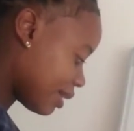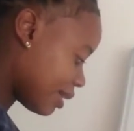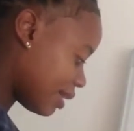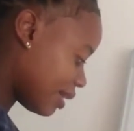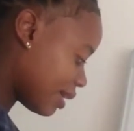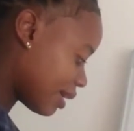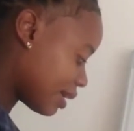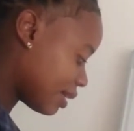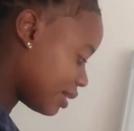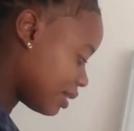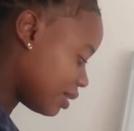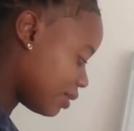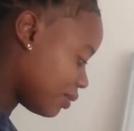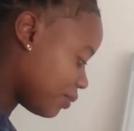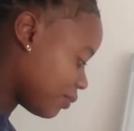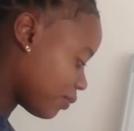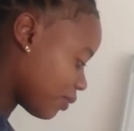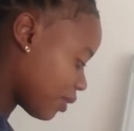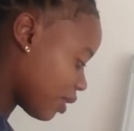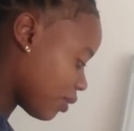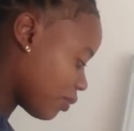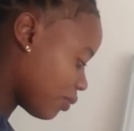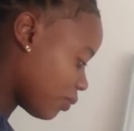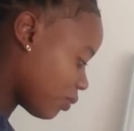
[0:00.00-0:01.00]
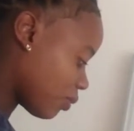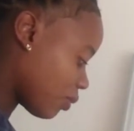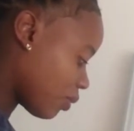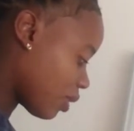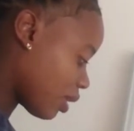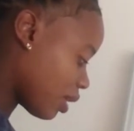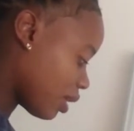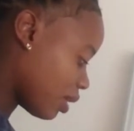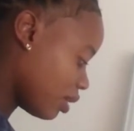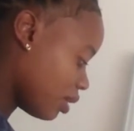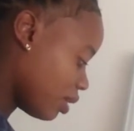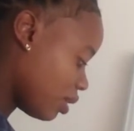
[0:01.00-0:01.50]
negative
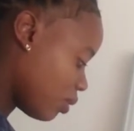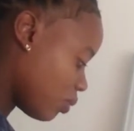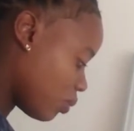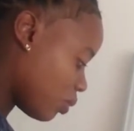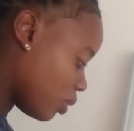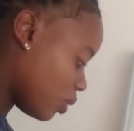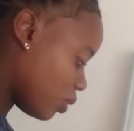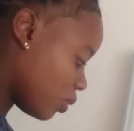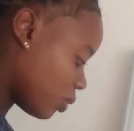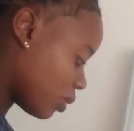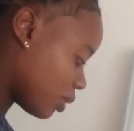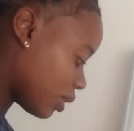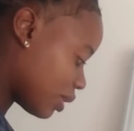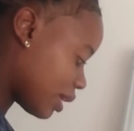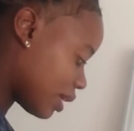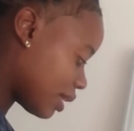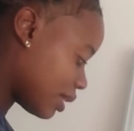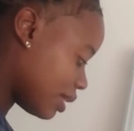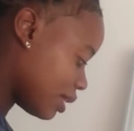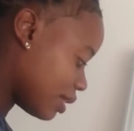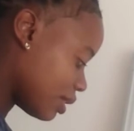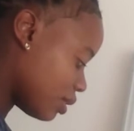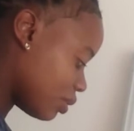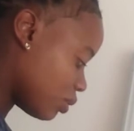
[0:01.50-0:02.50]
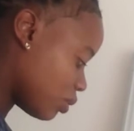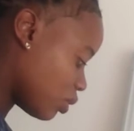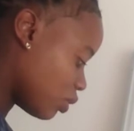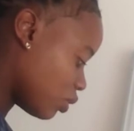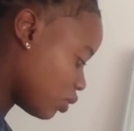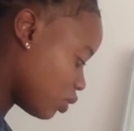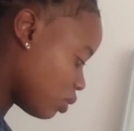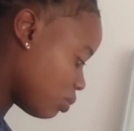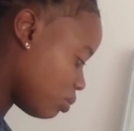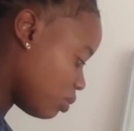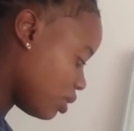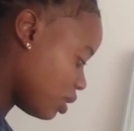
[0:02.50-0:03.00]
5y. We know that this is going
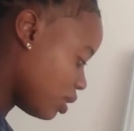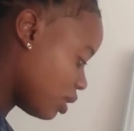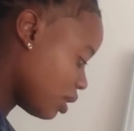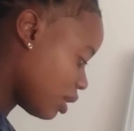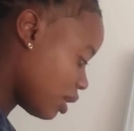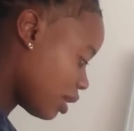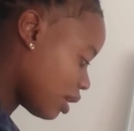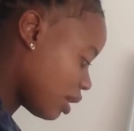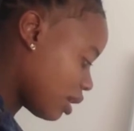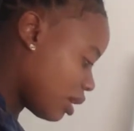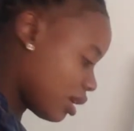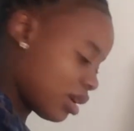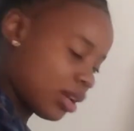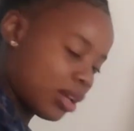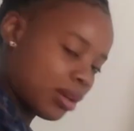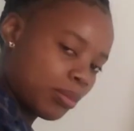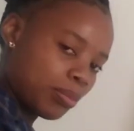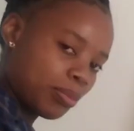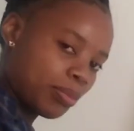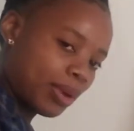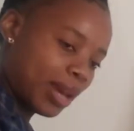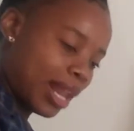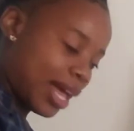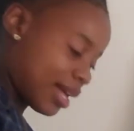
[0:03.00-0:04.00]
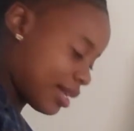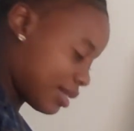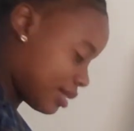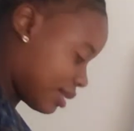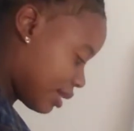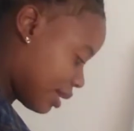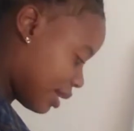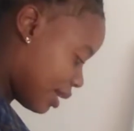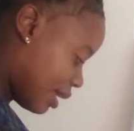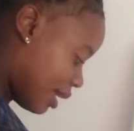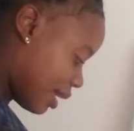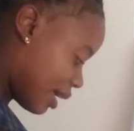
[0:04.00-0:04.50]
to be
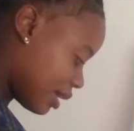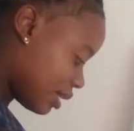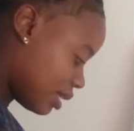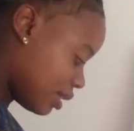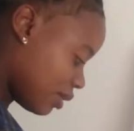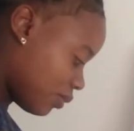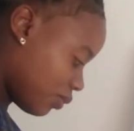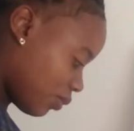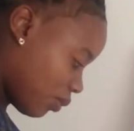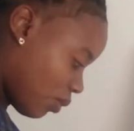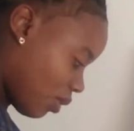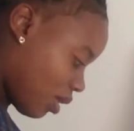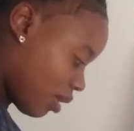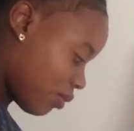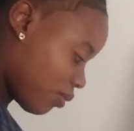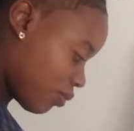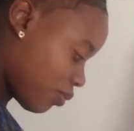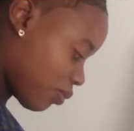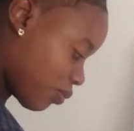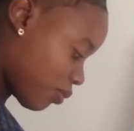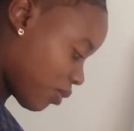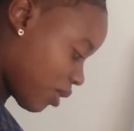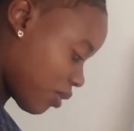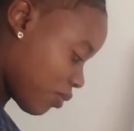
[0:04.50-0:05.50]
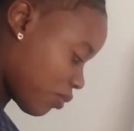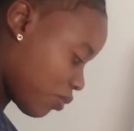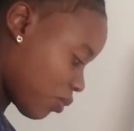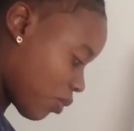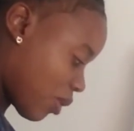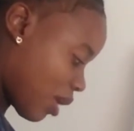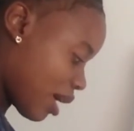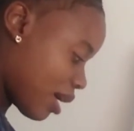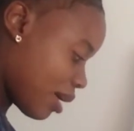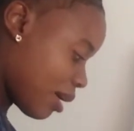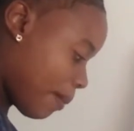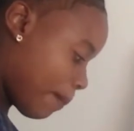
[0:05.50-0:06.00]
plus, and negative
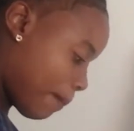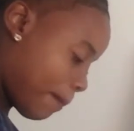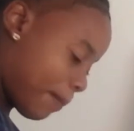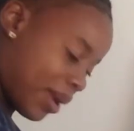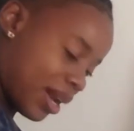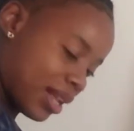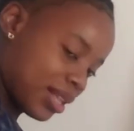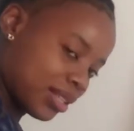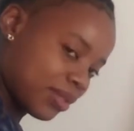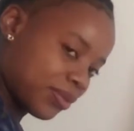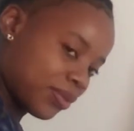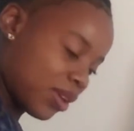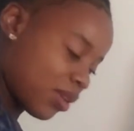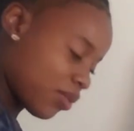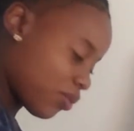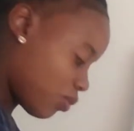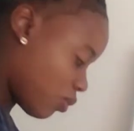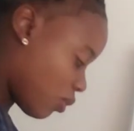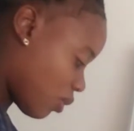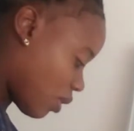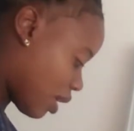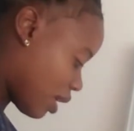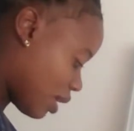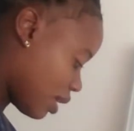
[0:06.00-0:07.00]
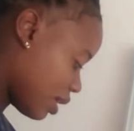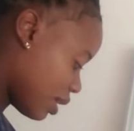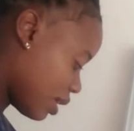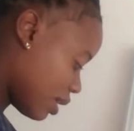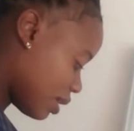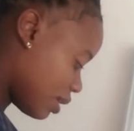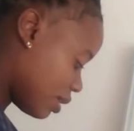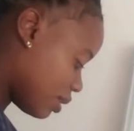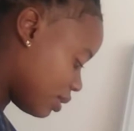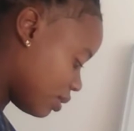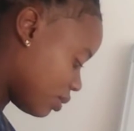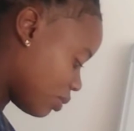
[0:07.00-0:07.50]
5y plus 5y
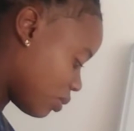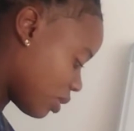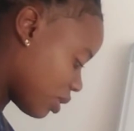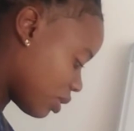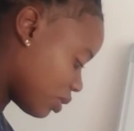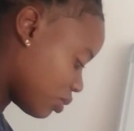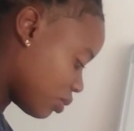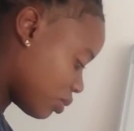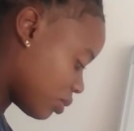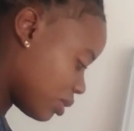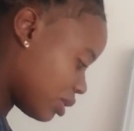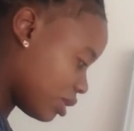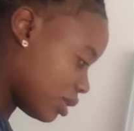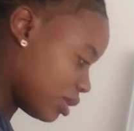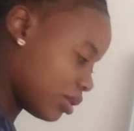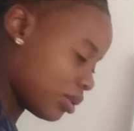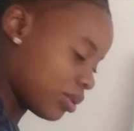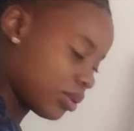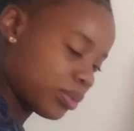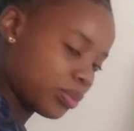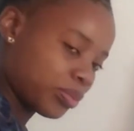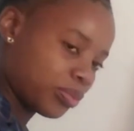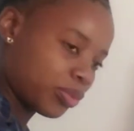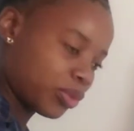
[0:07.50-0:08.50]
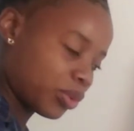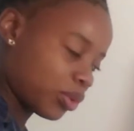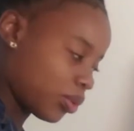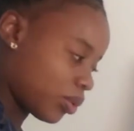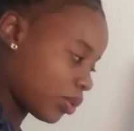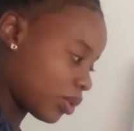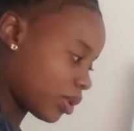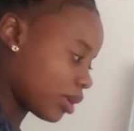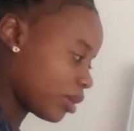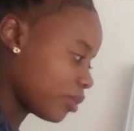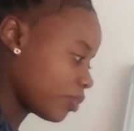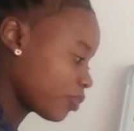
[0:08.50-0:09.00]
is equals to 0.
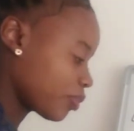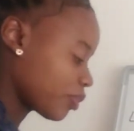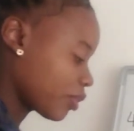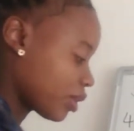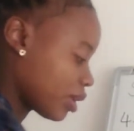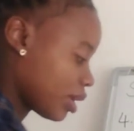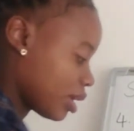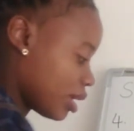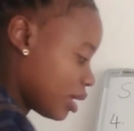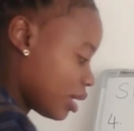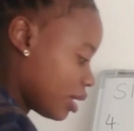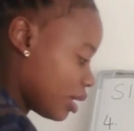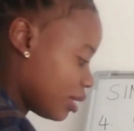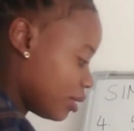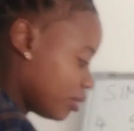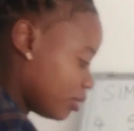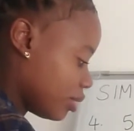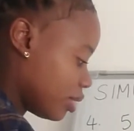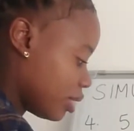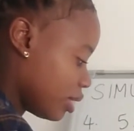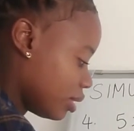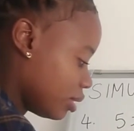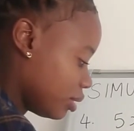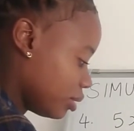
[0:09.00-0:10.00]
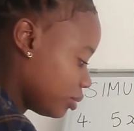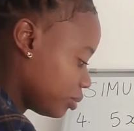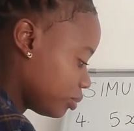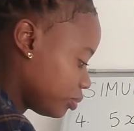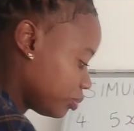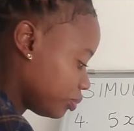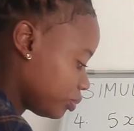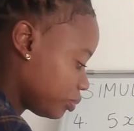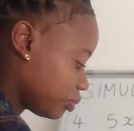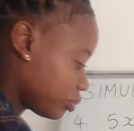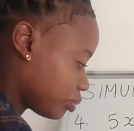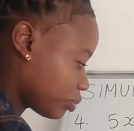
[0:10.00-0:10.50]
Okay, and then
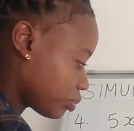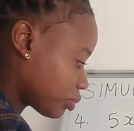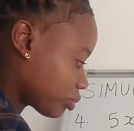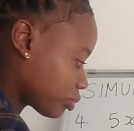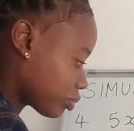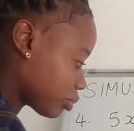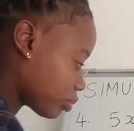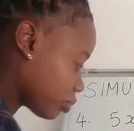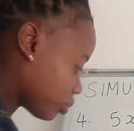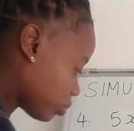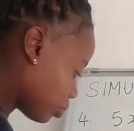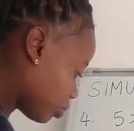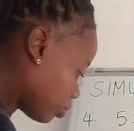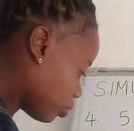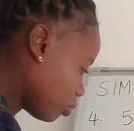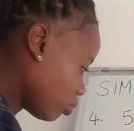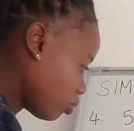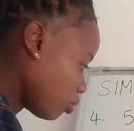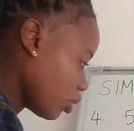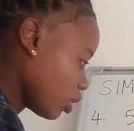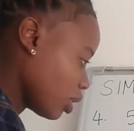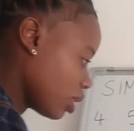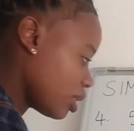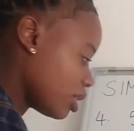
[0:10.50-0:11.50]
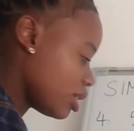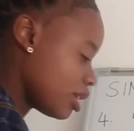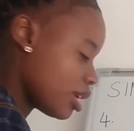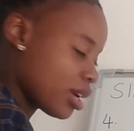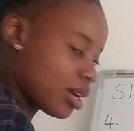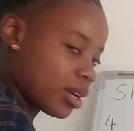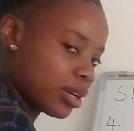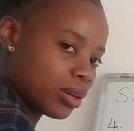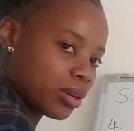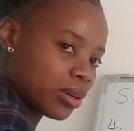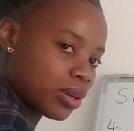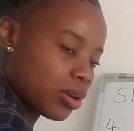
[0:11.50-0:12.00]

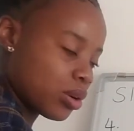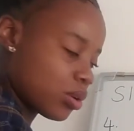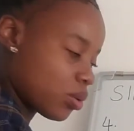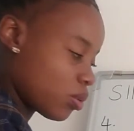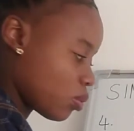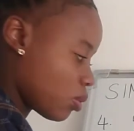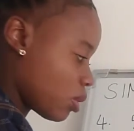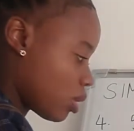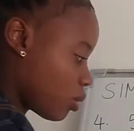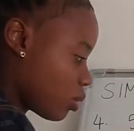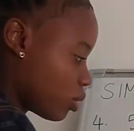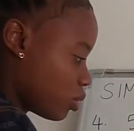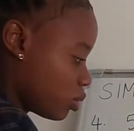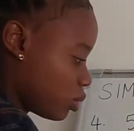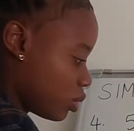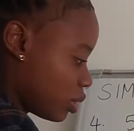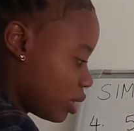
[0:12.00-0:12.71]
here we're going to